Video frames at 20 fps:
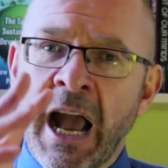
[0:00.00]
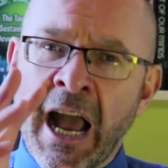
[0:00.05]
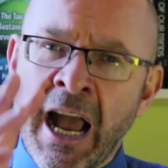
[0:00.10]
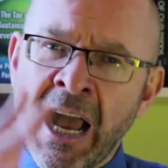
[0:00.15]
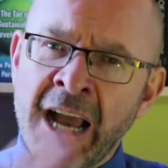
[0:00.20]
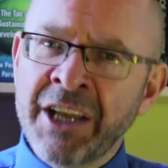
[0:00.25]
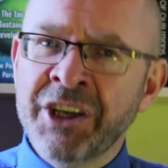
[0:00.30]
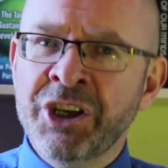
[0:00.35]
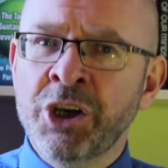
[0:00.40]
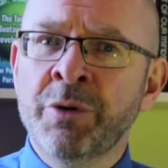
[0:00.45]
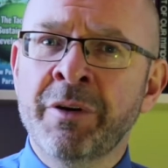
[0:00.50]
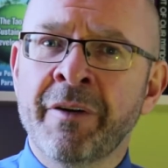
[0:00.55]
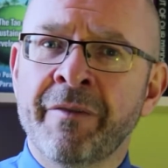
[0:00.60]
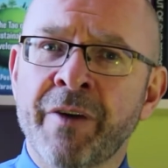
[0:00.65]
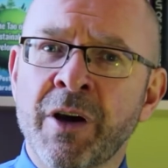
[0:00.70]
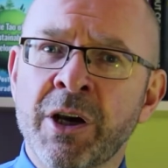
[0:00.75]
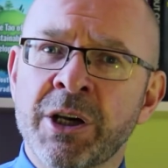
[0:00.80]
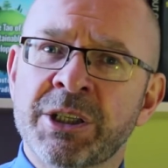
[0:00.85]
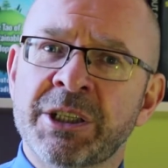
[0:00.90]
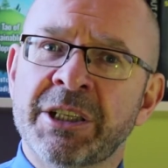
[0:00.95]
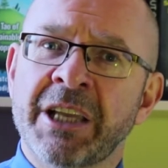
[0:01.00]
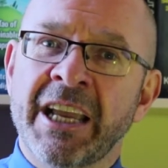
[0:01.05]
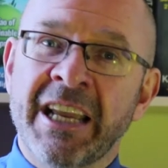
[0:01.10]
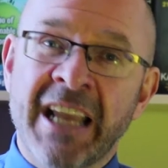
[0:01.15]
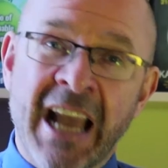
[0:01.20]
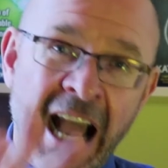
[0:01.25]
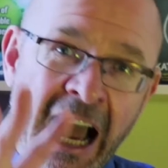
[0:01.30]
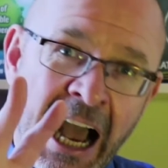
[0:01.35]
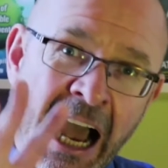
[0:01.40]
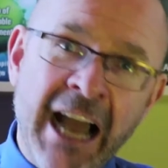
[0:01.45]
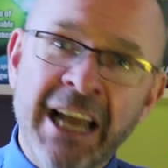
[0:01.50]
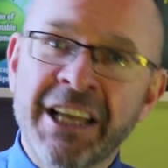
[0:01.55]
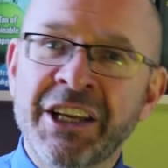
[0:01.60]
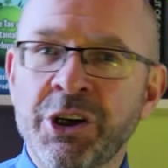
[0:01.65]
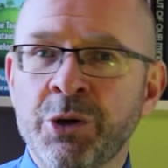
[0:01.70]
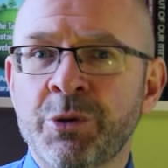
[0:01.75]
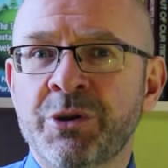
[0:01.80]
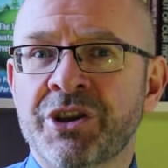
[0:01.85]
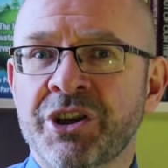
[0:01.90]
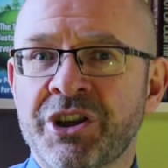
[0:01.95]
At university, I
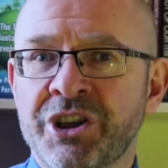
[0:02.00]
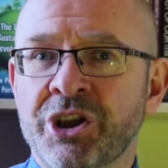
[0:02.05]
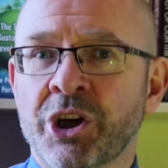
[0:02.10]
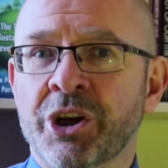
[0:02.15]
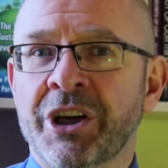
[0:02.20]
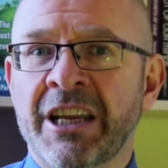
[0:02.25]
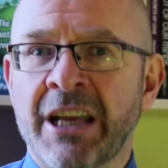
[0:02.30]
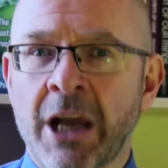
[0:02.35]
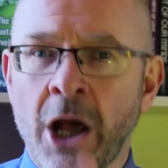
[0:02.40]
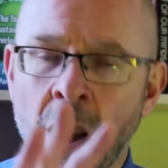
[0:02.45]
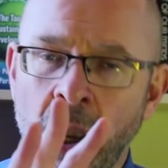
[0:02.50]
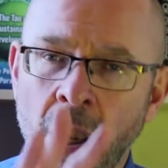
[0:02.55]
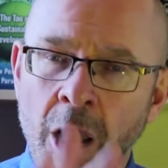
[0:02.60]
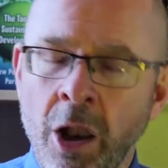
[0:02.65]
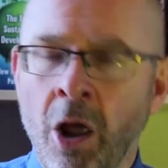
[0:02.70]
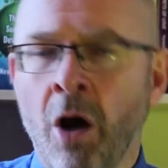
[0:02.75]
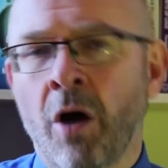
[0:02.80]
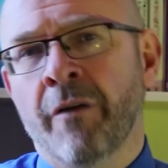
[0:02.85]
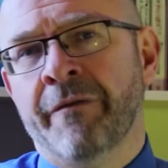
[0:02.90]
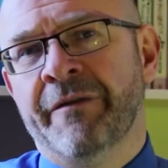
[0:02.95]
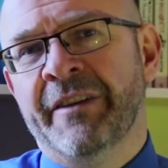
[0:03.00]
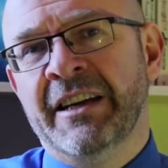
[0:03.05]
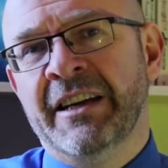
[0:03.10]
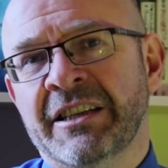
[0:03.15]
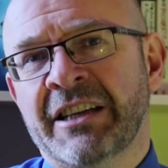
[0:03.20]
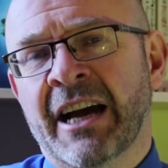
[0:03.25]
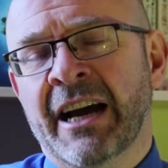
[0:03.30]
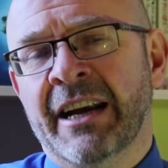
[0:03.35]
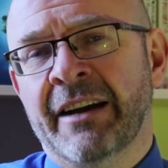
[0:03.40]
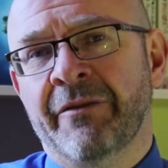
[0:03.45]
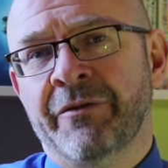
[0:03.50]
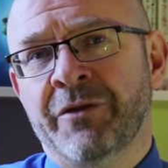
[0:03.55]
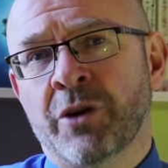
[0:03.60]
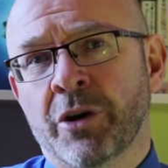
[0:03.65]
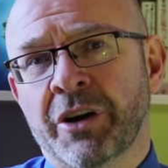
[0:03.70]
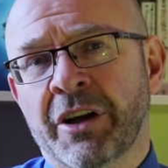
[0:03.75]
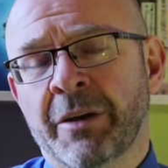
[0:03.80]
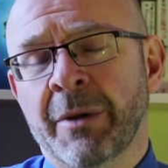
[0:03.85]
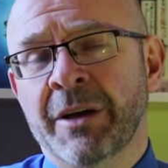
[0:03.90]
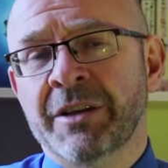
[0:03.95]
used to study a lot of kind of
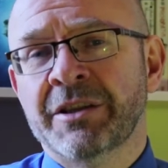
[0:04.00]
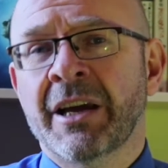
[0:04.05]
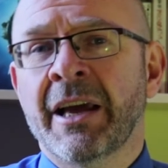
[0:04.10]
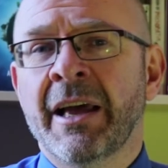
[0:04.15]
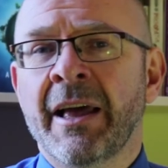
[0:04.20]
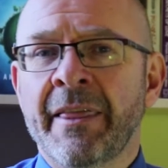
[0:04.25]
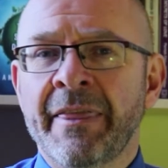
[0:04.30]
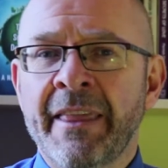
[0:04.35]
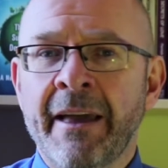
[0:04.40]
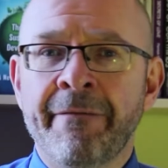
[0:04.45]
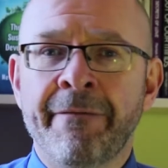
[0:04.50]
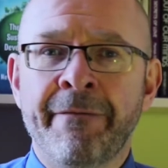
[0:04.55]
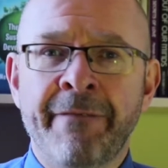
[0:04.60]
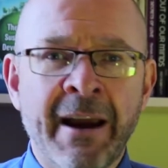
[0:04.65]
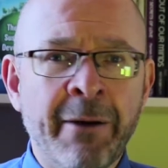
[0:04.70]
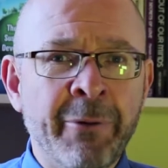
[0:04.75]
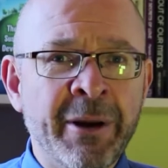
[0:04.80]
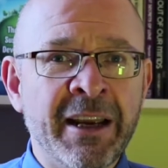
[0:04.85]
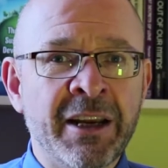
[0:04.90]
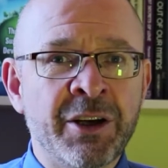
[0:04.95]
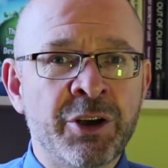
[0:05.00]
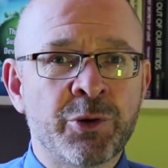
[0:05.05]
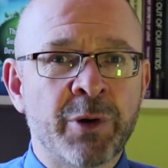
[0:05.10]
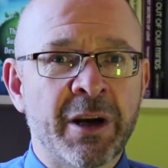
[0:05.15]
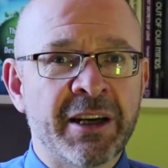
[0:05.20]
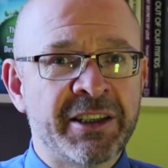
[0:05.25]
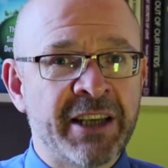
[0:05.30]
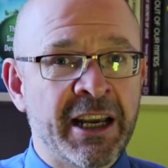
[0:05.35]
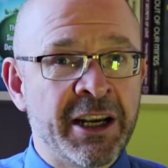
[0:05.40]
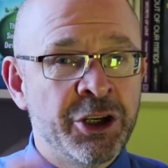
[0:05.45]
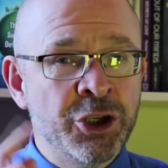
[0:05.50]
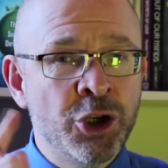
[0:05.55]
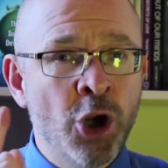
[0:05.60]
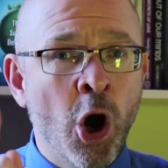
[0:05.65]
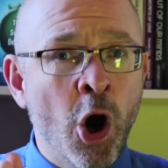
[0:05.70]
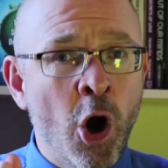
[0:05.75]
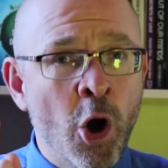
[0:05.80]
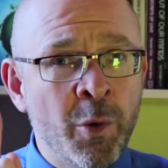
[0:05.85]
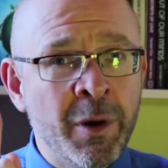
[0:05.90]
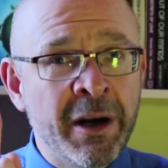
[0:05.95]
documents. They're very interesting,
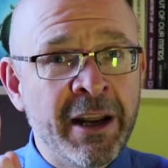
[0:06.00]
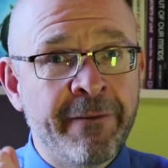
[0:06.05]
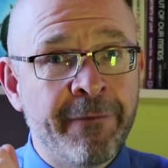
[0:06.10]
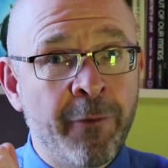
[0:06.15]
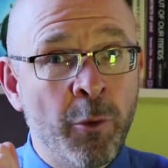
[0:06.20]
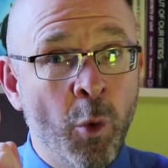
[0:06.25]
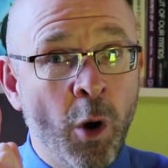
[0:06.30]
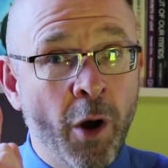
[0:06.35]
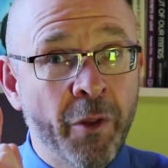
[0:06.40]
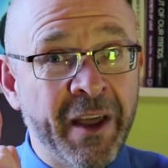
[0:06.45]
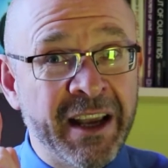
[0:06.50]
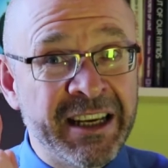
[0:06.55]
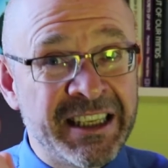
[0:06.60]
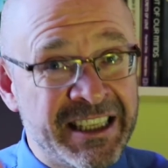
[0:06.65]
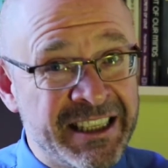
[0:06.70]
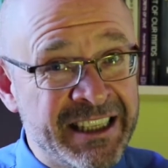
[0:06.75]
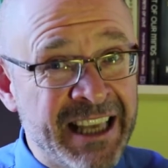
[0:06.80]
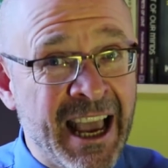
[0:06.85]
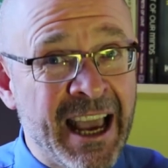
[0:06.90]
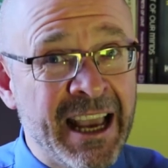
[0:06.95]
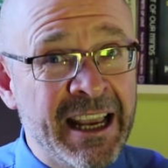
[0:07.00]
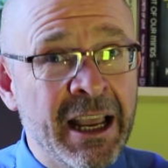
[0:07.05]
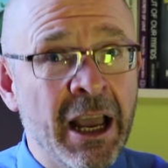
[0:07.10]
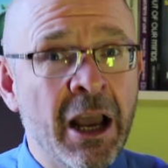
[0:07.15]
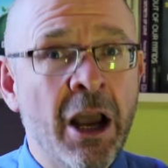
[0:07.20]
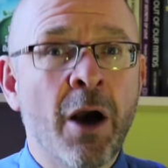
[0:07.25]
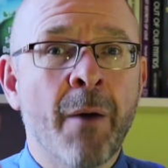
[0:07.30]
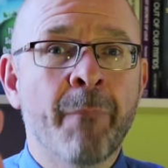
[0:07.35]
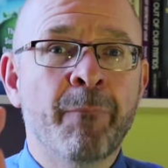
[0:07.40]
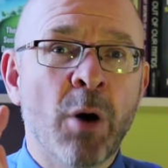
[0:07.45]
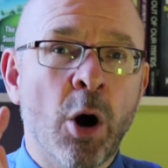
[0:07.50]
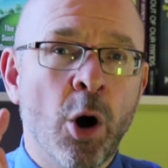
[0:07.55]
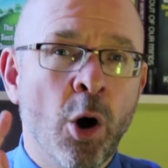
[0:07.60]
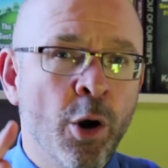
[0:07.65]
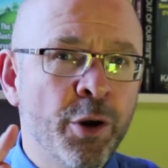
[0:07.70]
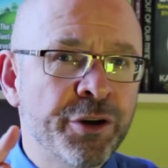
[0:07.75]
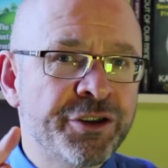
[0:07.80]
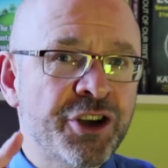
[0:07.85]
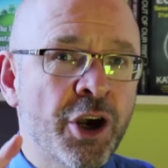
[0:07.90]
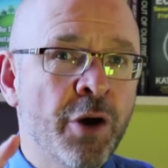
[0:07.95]
not only for what they say, but
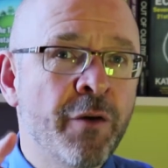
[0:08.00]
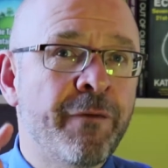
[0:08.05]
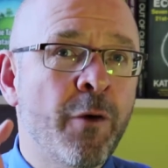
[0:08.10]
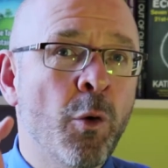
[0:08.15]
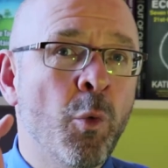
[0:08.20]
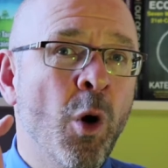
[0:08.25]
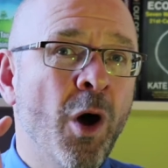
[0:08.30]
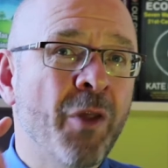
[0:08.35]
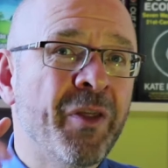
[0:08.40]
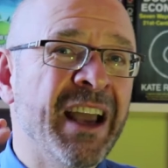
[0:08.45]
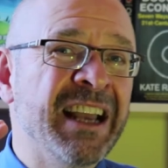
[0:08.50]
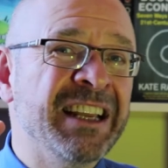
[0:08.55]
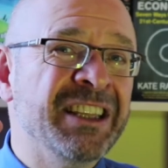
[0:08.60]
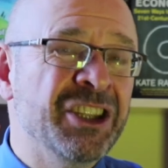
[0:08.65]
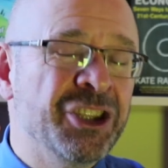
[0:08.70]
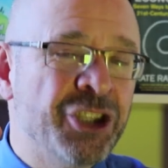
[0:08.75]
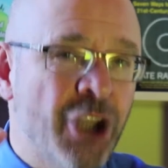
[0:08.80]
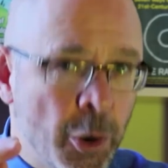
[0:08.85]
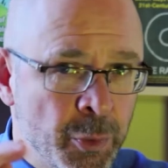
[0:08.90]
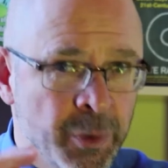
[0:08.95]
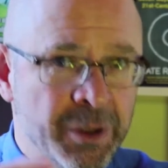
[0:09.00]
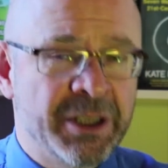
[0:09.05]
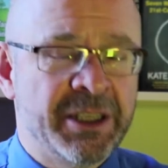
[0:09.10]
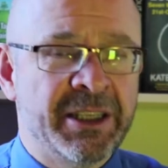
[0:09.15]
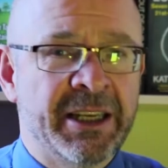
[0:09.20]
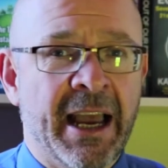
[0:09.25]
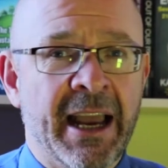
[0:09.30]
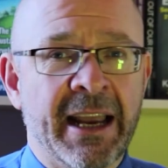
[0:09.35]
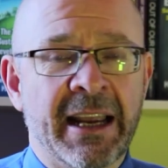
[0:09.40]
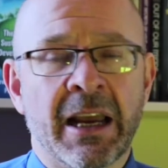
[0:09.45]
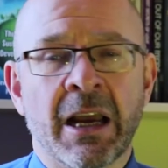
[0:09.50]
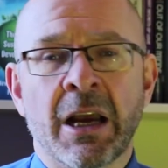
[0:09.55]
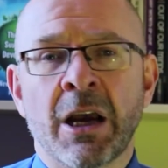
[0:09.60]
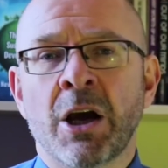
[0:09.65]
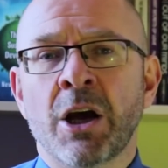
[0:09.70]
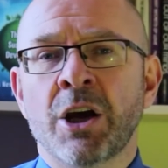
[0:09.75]
also for what they don't say.